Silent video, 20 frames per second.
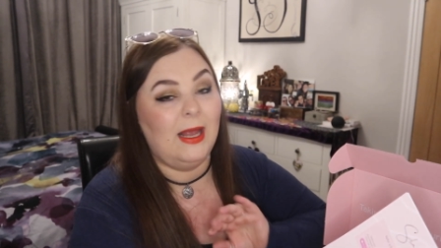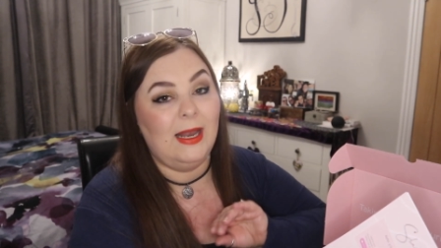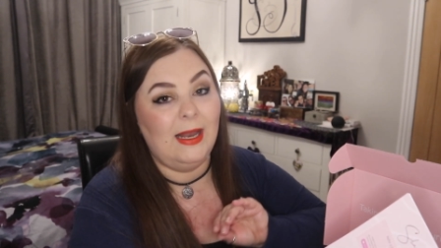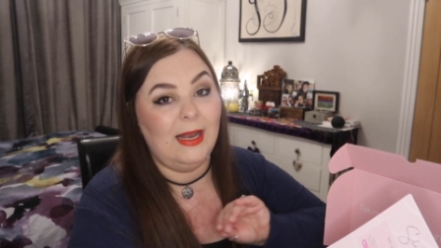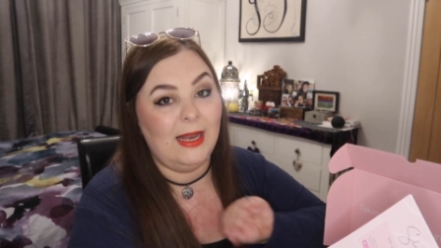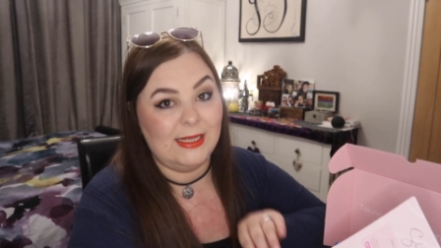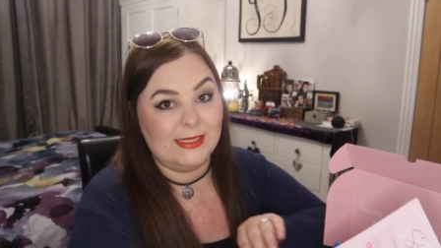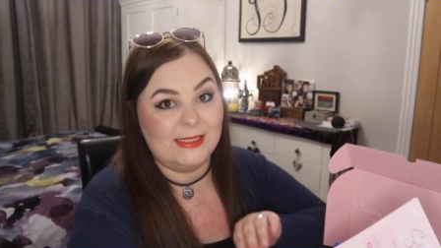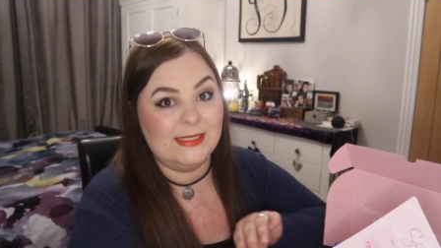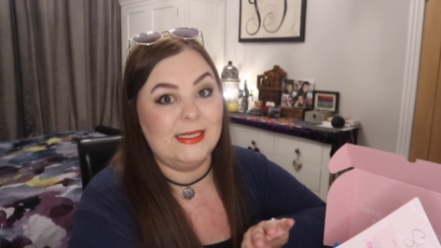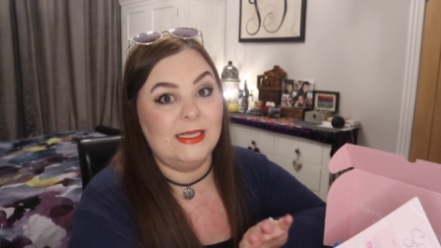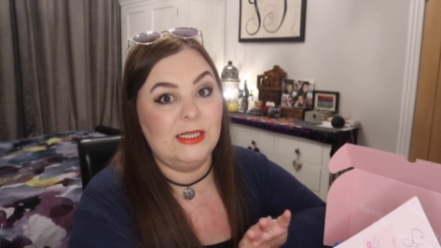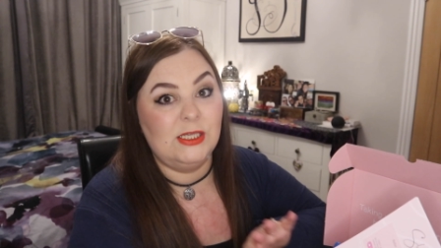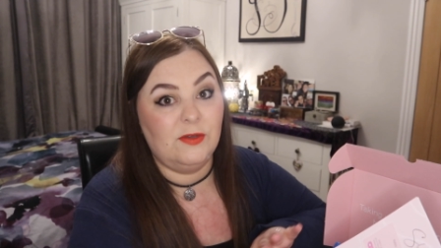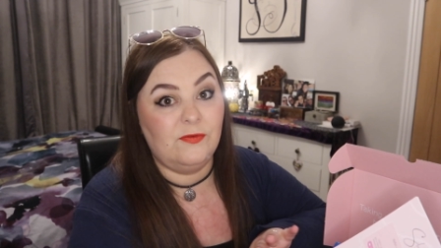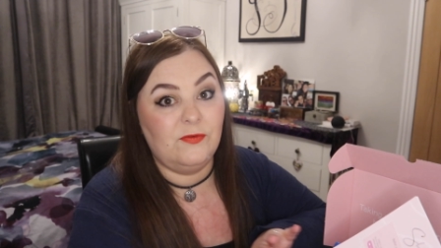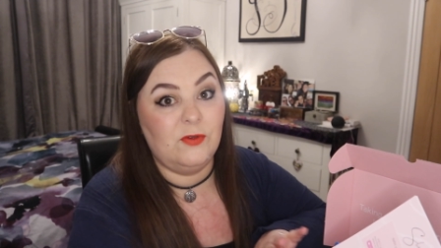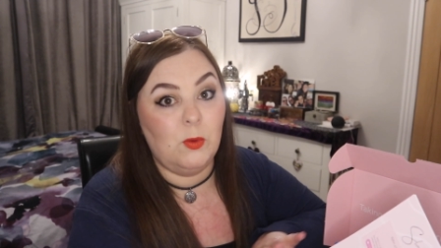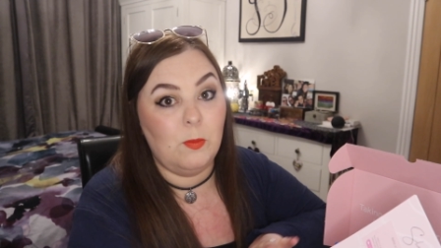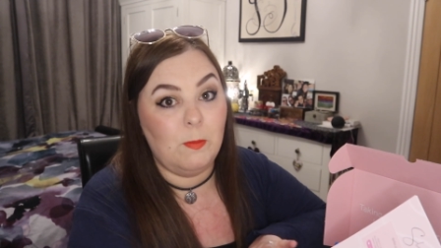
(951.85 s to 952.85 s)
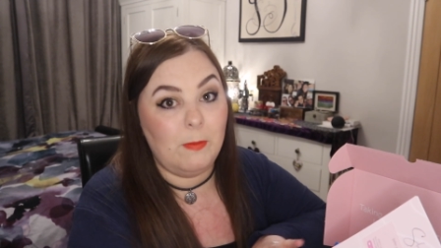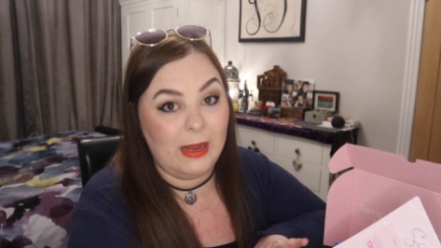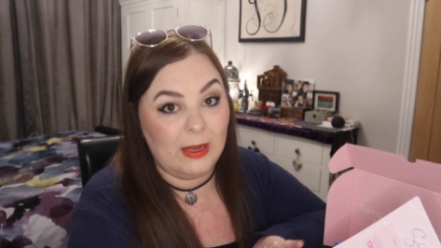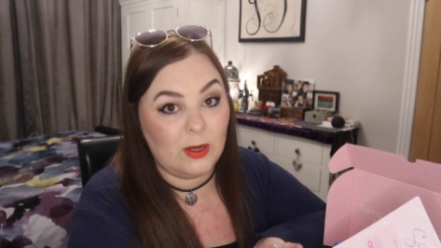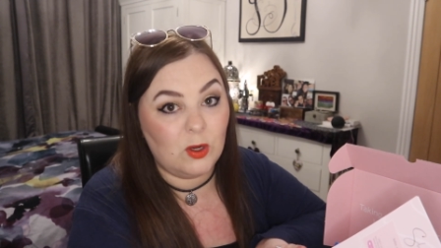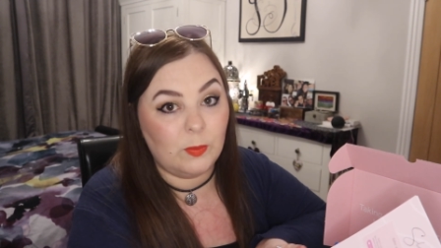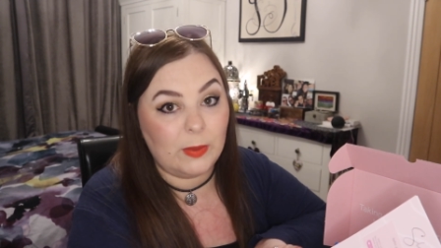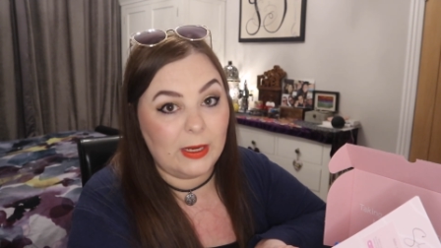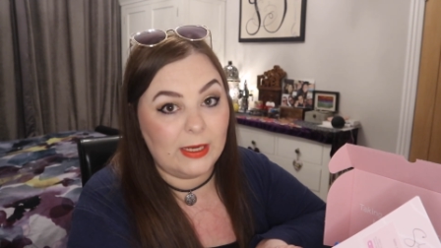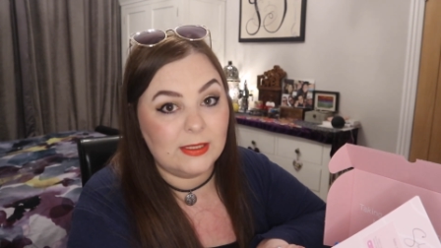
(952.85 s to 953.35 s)
let's say a few
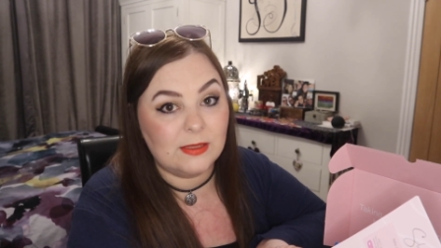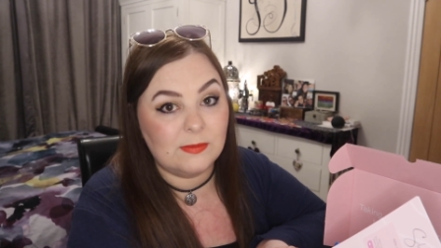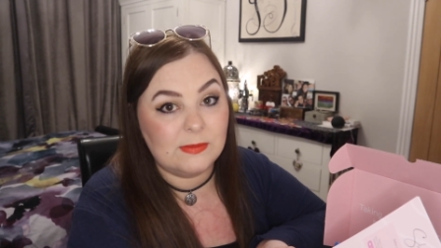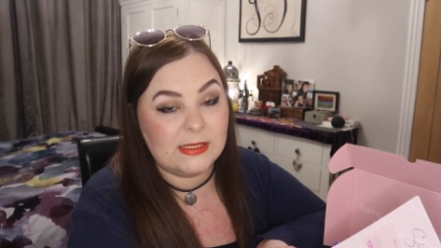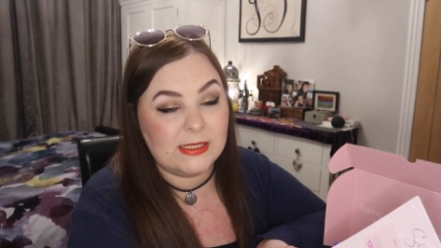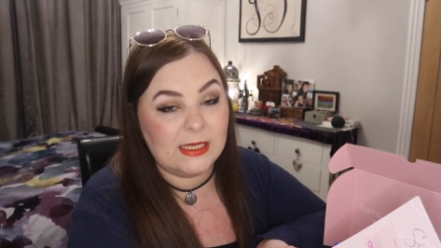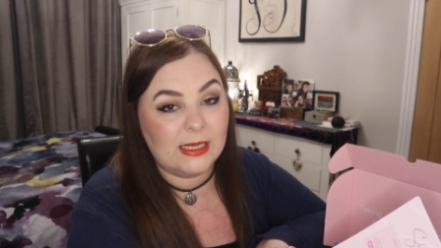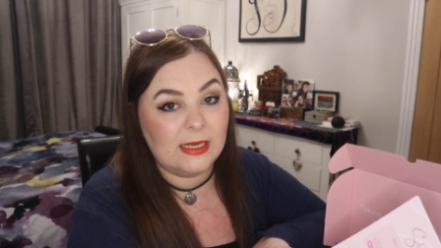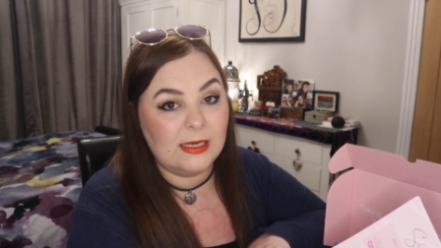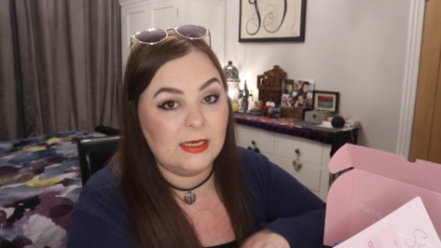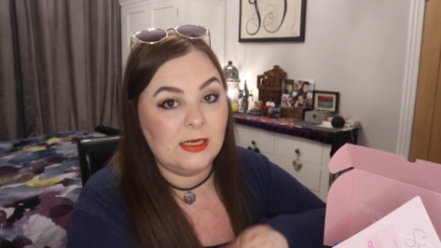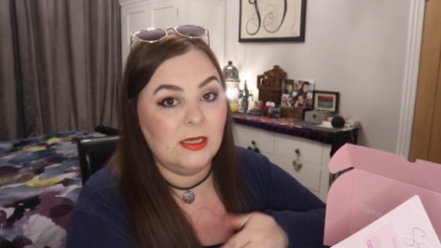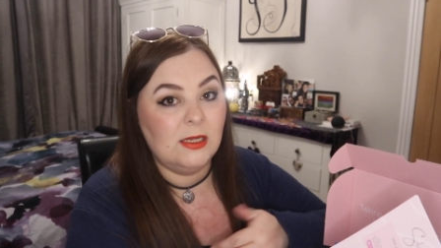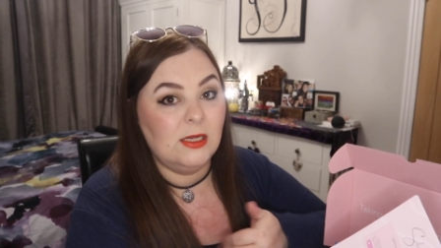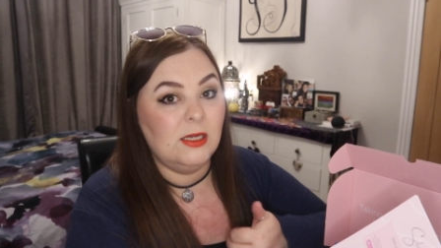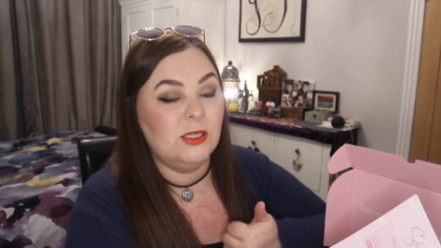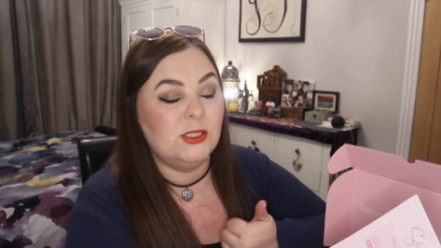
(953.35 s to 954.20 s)
makeup items in